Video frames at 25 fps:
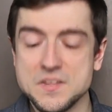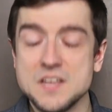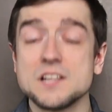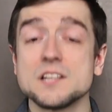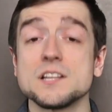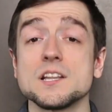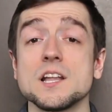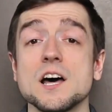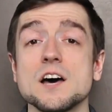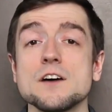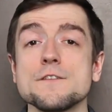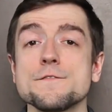
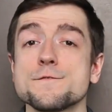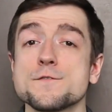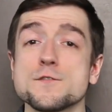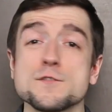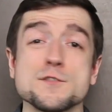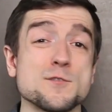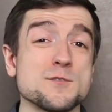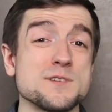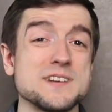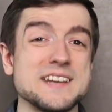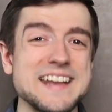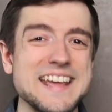Love for
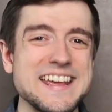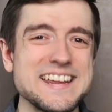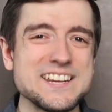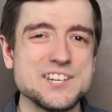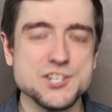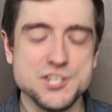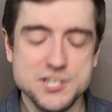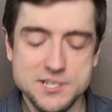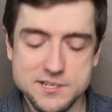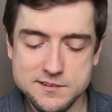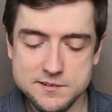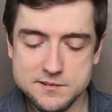their
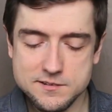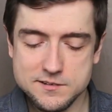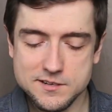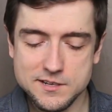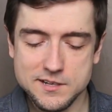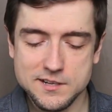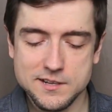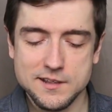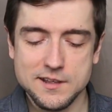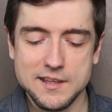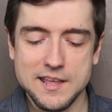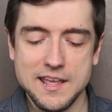nation,
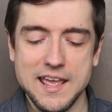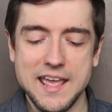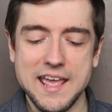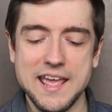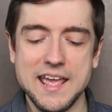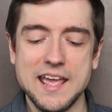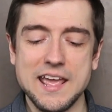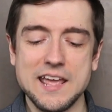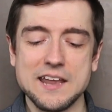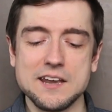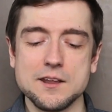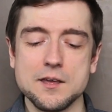
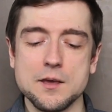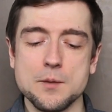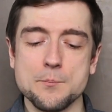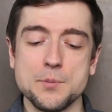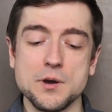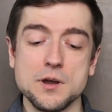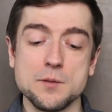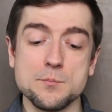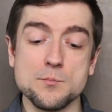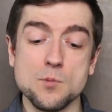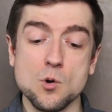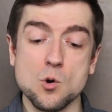
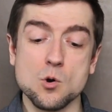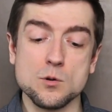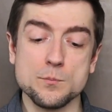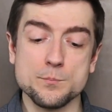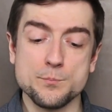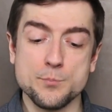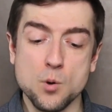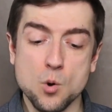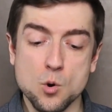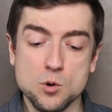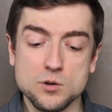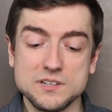but more
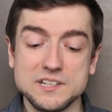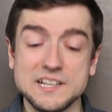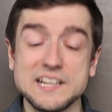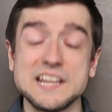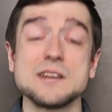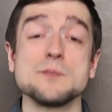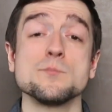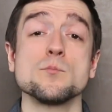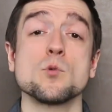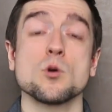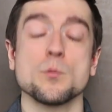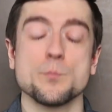
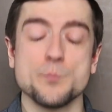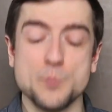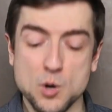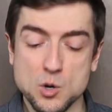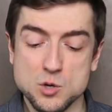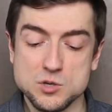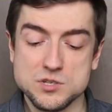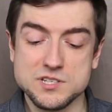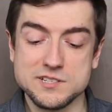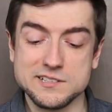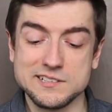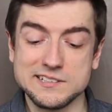importantly and more
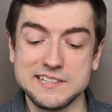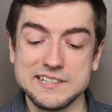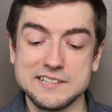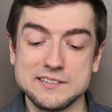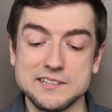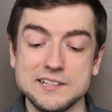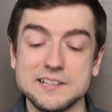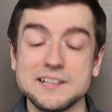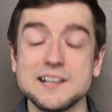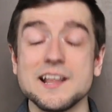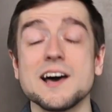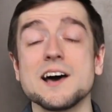personally,
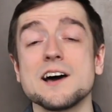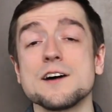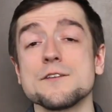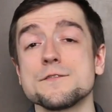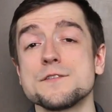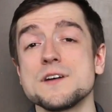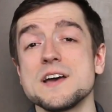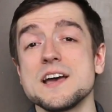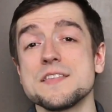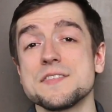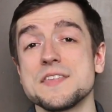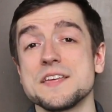the
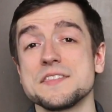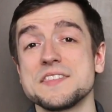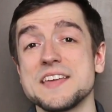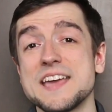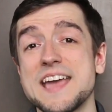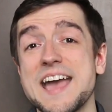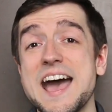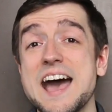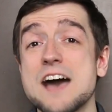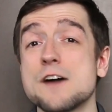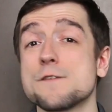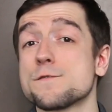love that
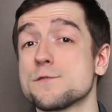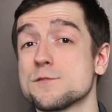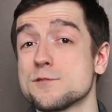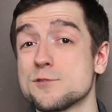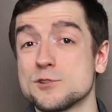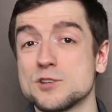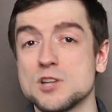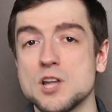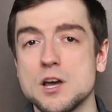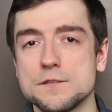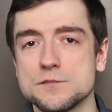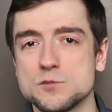they have for
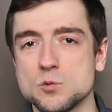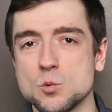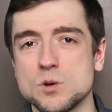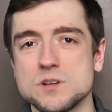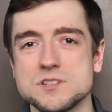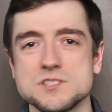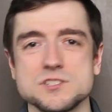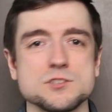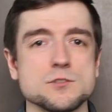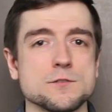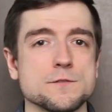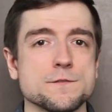their loved
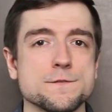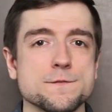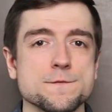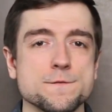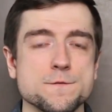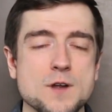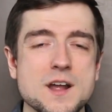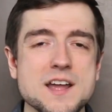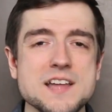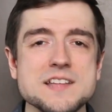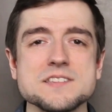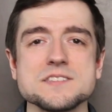ones, their
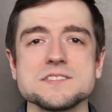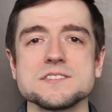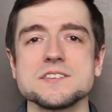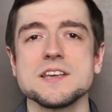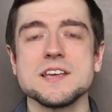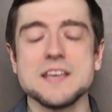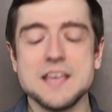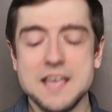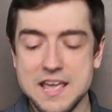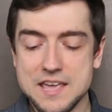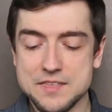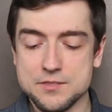friends,
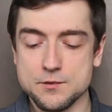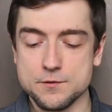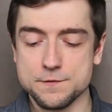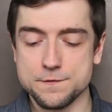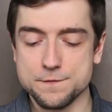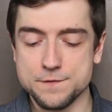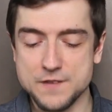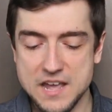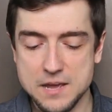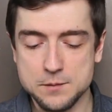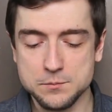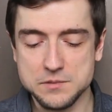and their
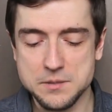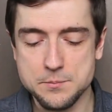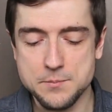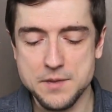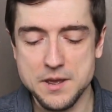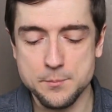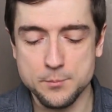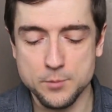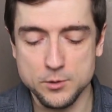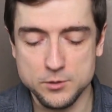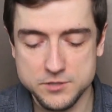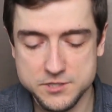family
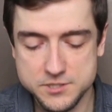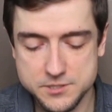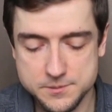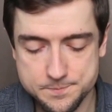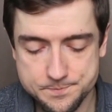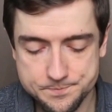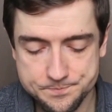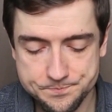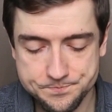members.